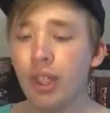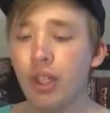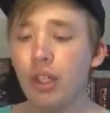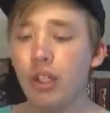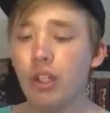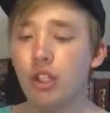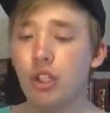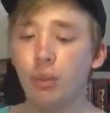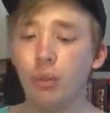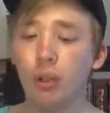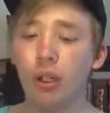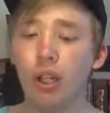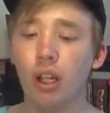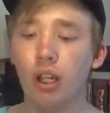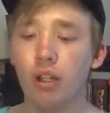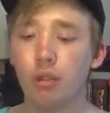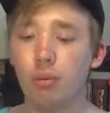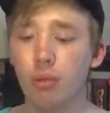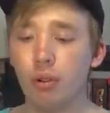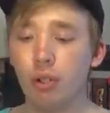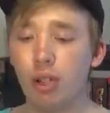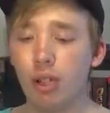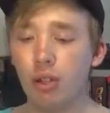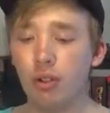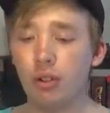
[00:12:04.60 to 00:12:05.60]
Super Couch
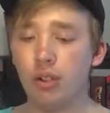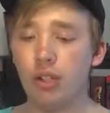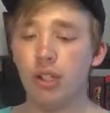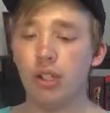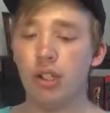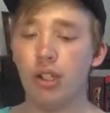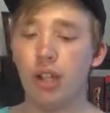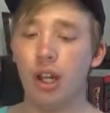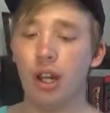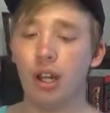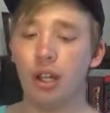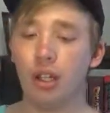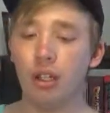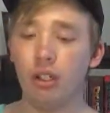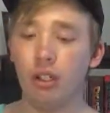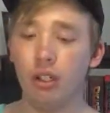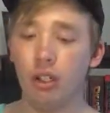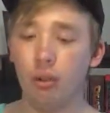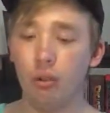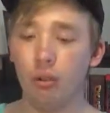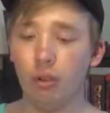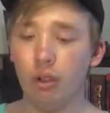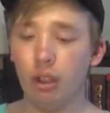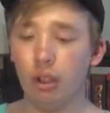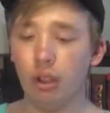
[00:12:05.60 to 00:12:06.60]
Brotatoes does not
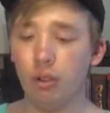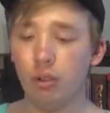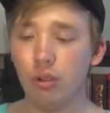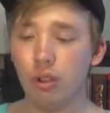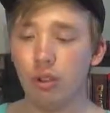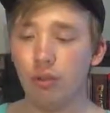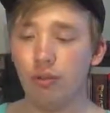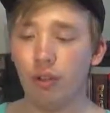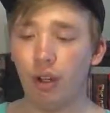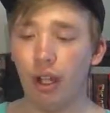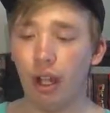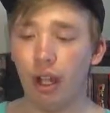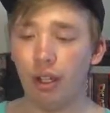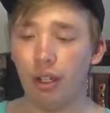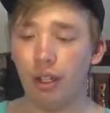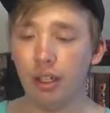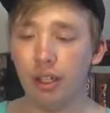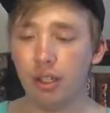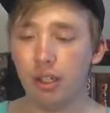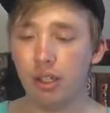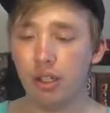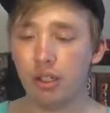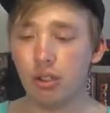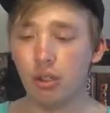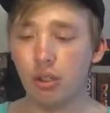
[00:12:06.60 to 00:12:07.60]
condone the use of
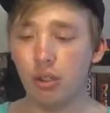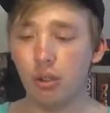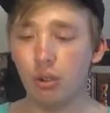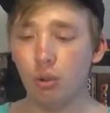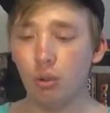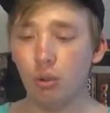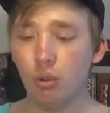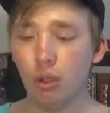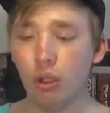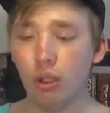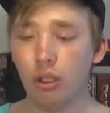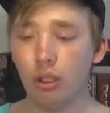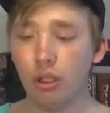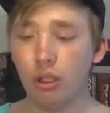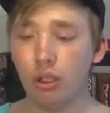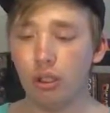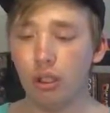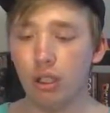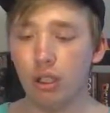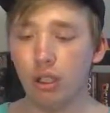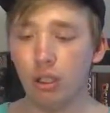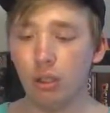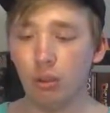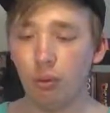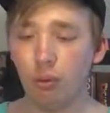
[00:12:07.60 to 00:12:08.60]
violence to
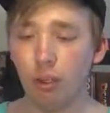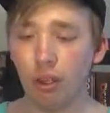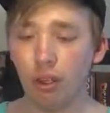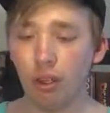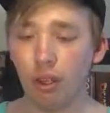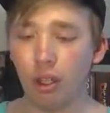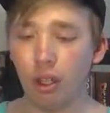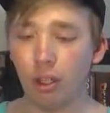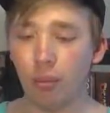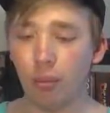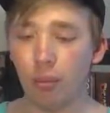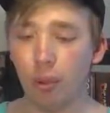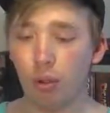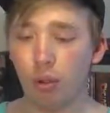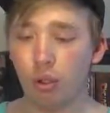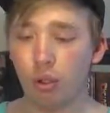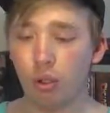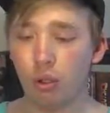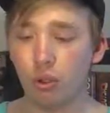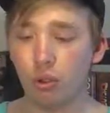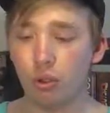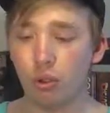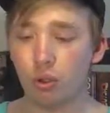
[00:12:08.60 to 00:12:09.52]
deal with emotional